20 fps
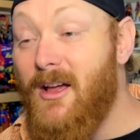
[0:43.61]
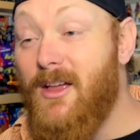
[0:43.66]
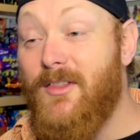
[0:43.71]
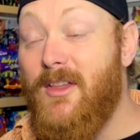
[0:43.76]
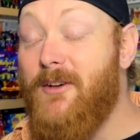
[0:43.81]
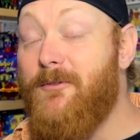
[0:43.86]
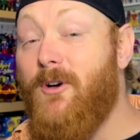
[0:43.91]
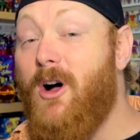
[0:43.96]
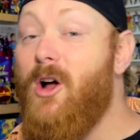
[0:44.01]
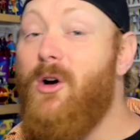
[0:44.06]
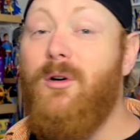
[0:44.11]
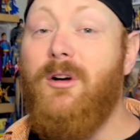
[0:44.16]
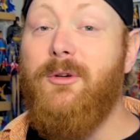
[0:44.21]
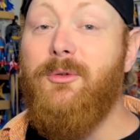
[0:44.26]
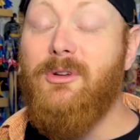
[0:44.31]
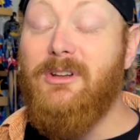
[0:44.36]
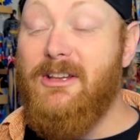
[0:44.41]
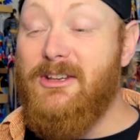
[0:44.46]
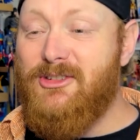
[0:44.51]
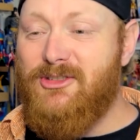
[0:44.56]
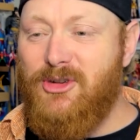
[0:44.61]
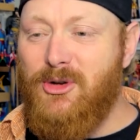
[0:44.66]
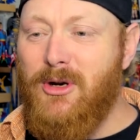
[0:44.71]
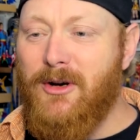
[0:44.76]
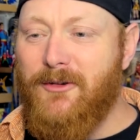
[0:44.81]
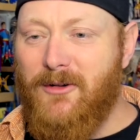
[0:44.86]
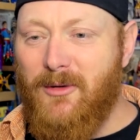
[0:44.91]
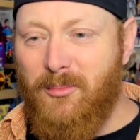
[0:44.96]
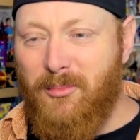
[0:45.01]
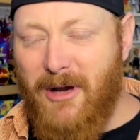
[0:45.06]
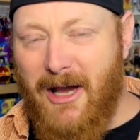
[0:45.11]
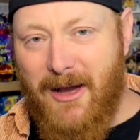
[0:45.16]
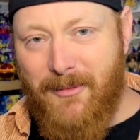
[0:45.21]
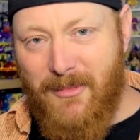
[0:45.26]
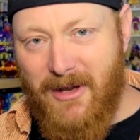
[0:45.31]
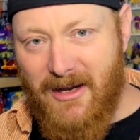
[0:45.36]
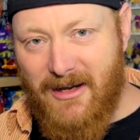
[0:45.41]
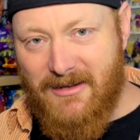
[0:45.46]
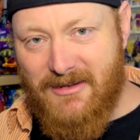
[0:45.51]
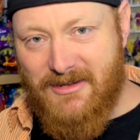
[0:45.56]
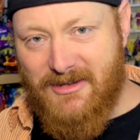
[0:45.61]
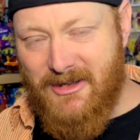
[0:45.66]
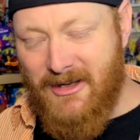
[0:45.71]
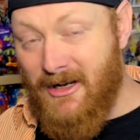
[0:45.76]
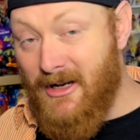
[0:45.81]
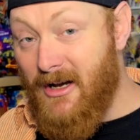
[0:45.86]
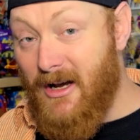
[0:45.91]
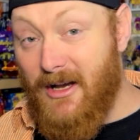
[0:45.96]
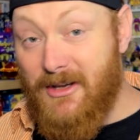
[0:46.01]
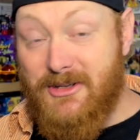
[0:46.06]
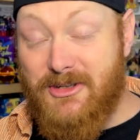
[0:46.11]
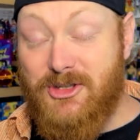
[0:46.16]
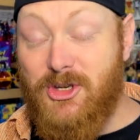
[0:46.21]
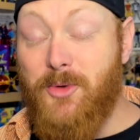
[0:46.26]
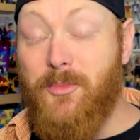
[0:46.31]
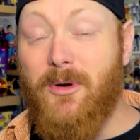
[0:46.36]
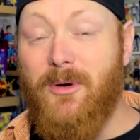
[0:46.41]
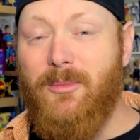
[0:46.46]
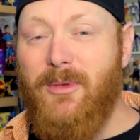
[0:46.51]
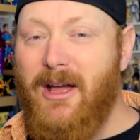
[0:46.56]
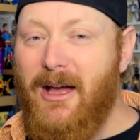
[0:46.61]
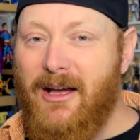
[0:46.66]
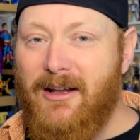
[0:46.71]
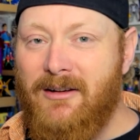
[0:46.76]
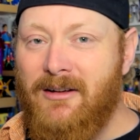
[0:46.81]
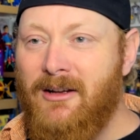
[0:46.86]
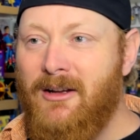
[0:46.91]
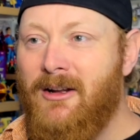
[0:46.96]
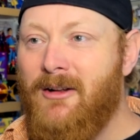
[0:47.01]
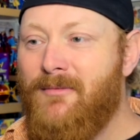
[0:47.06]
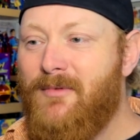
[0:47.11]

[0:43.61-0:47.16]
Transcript: They've already released two different Batmans a Superman.